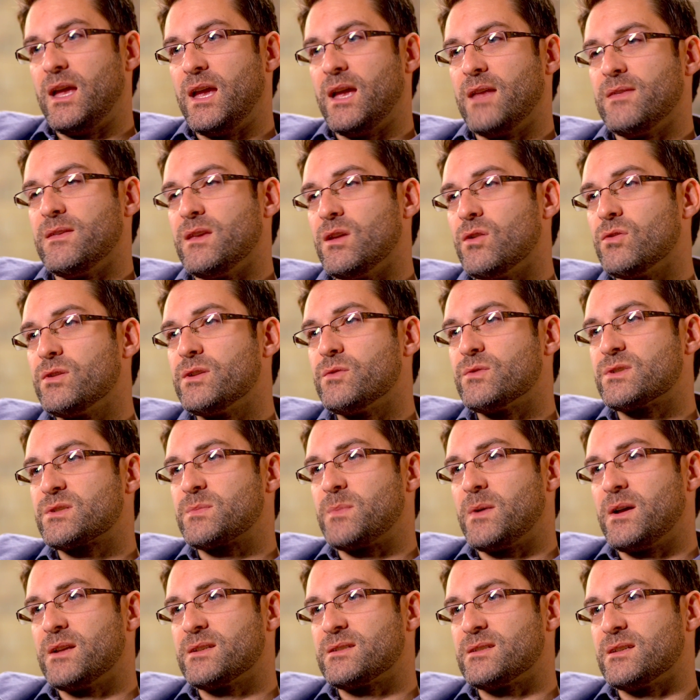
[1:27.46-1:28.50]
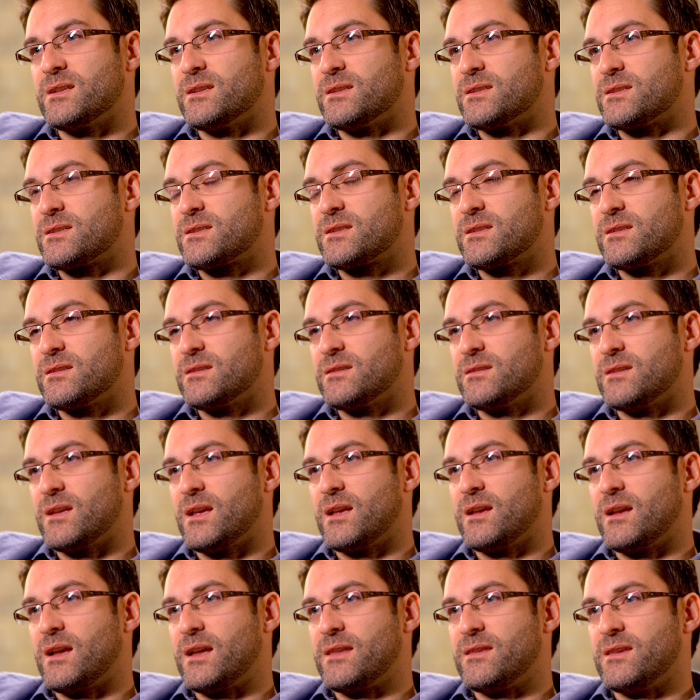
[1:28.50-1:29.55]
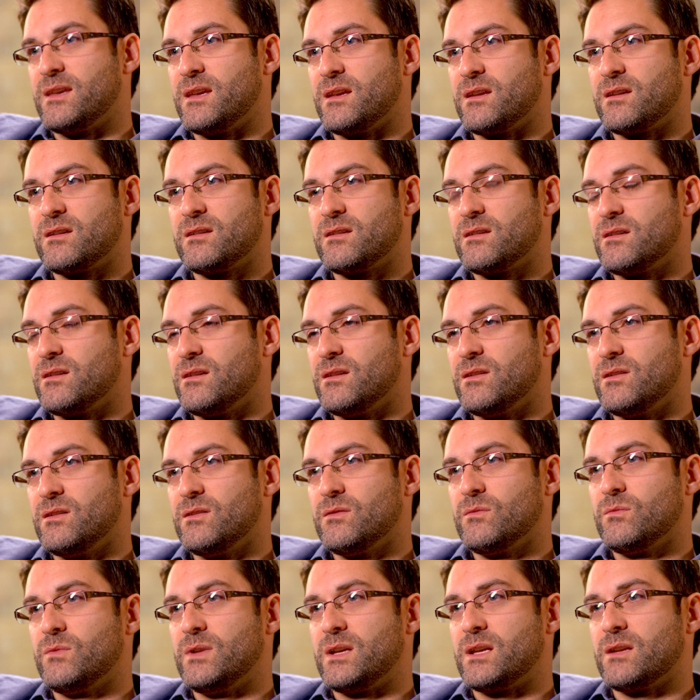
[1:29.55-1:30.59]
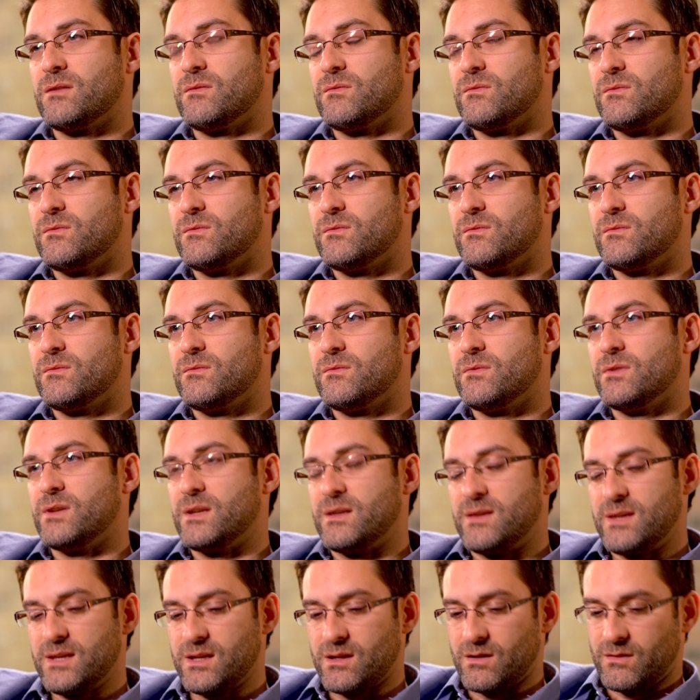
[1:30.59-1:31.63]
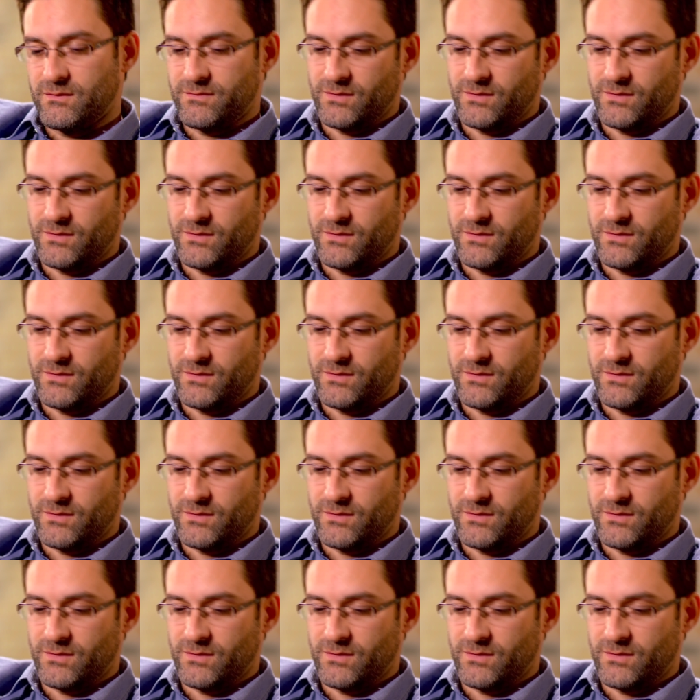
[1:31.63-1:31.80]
And the only responses that I think we can really think of